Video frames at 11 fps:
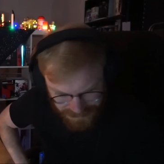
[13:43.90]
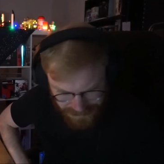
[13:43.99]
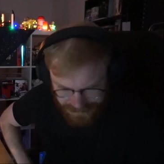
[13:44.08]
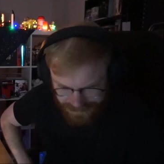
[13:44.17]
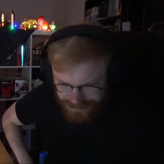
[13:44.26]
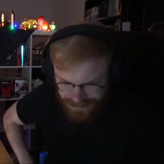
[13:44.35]

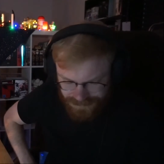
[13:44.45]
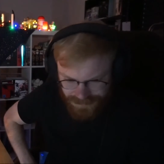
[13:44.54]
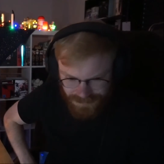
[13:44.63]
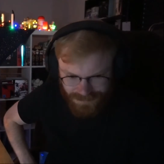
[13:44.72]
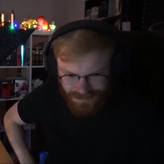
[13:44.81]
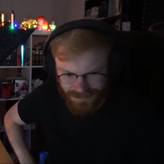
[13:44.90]

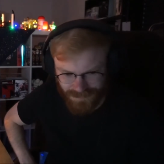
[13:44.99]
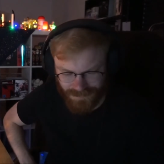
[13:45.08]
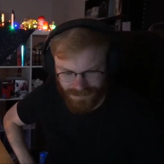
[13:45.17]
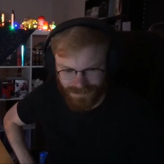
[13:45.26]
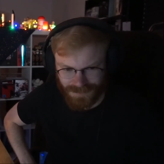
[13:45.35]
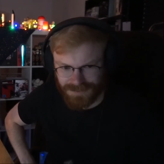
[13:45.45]

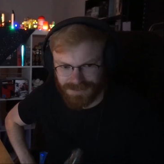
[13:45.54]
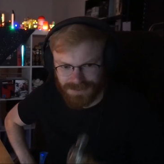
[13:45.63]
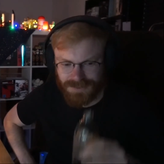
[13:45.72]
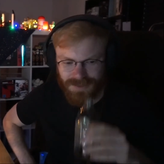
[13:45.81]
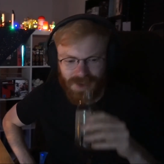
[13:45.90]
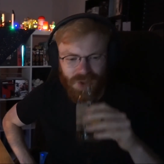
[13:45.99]

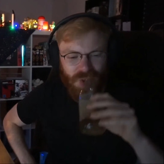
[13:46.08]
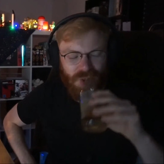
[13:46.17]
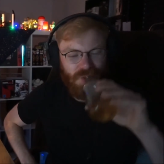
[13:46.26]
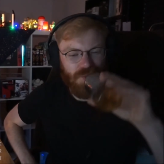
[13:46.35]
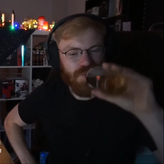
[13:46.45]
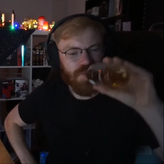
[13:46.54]

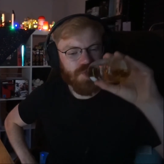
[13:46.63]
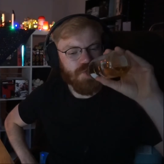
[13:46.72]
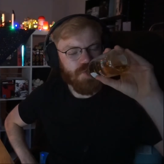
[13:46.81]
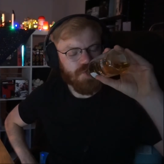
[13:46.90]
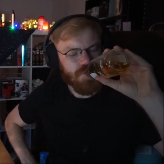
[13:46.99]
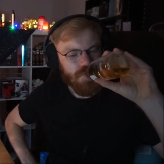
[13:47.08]

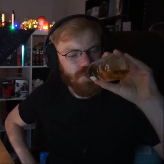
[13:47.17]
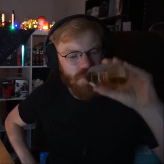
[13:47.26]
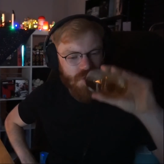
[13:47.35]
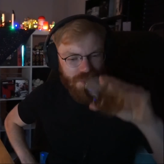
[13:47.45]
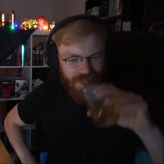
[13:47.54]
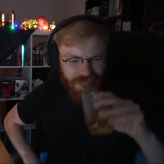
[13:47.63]

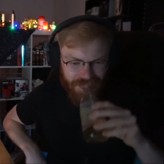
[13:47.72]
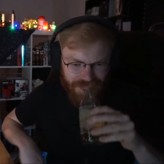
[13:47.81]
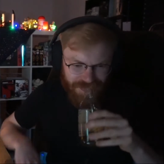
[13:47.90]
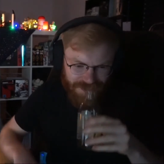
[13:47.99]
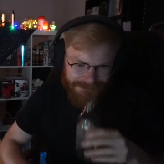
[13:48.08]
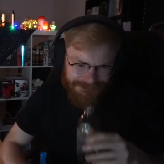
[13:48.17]

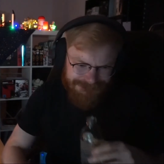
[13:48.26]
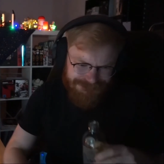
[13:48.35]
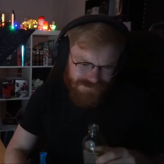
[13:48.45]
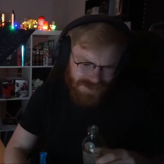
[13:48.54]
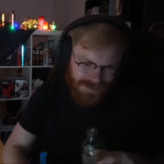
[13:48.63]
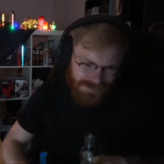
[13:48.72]

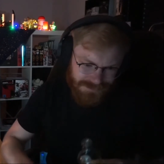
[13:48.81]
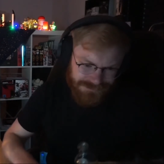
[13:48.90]
Nothing is said.